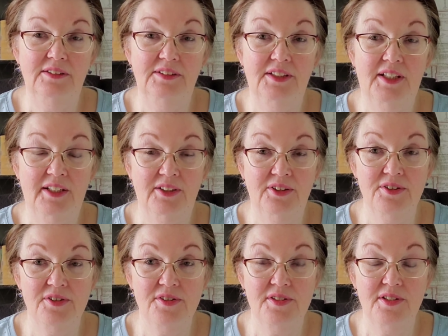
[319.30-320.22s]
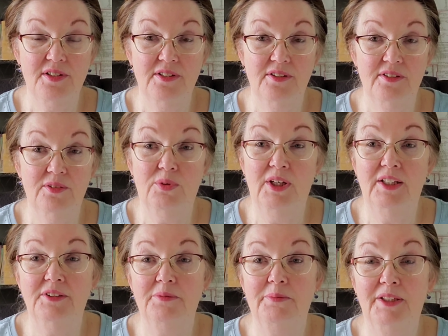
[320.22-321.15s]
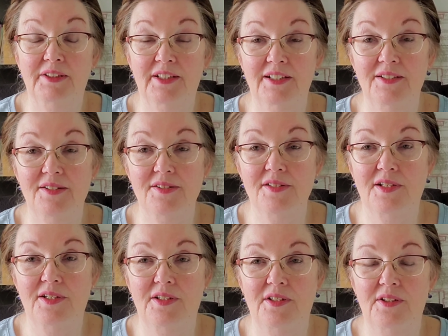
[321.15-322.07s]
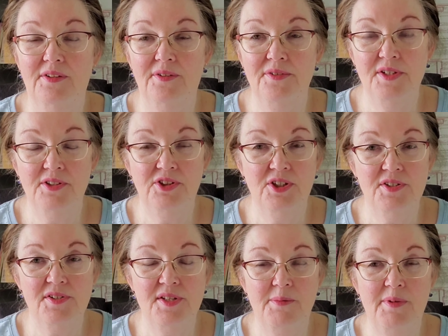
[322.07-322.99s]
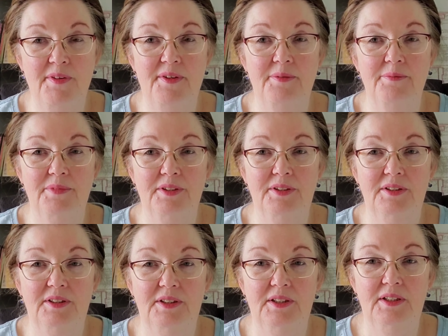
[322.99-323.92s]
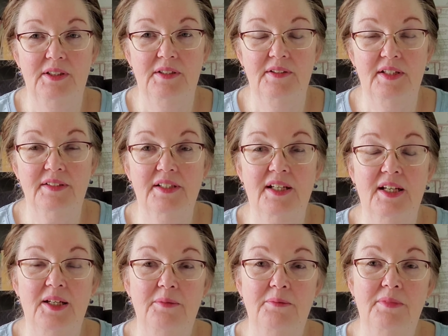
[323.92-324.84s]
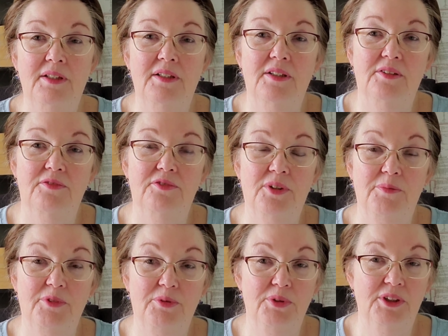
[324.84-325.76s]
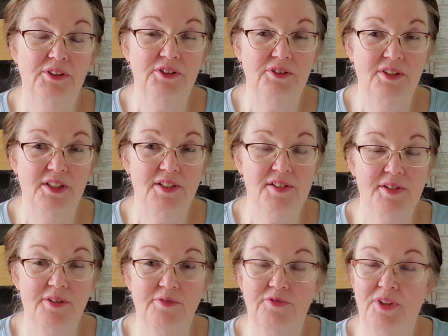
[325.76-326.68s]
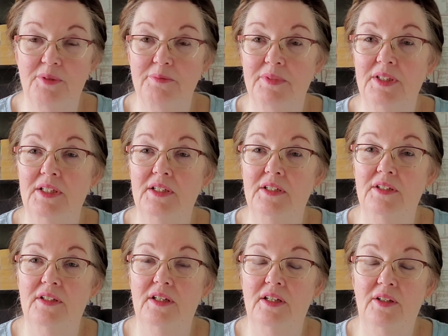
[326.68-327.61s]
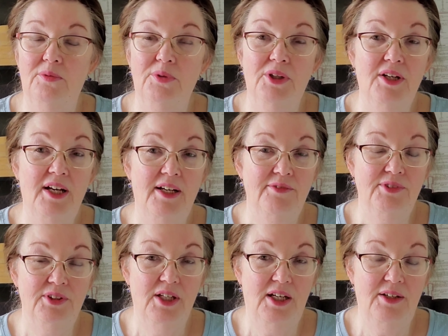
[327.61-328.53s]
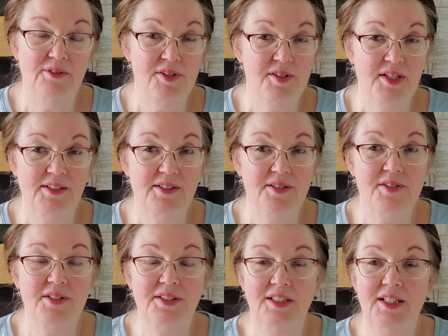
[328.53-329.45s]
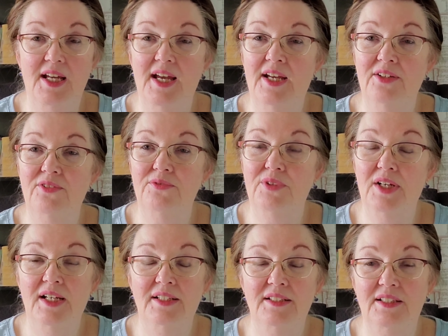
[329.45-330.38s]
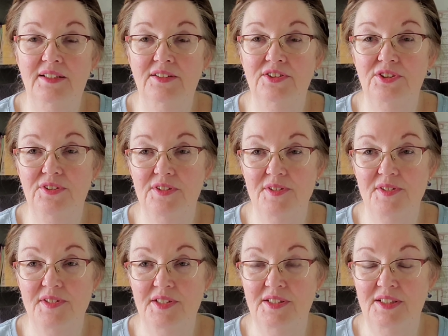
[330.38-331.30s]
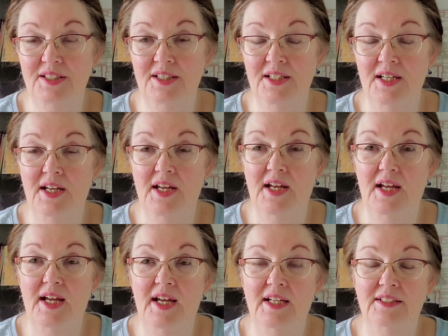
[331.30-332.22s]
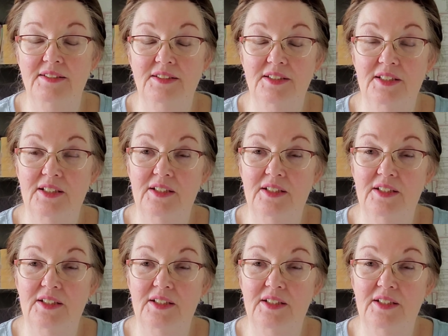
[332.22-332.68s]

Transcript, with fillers: tigers, the wild monkeys. Those are just some of them that came from the wilderness or from uh, wherever outside the city and ran into the city. And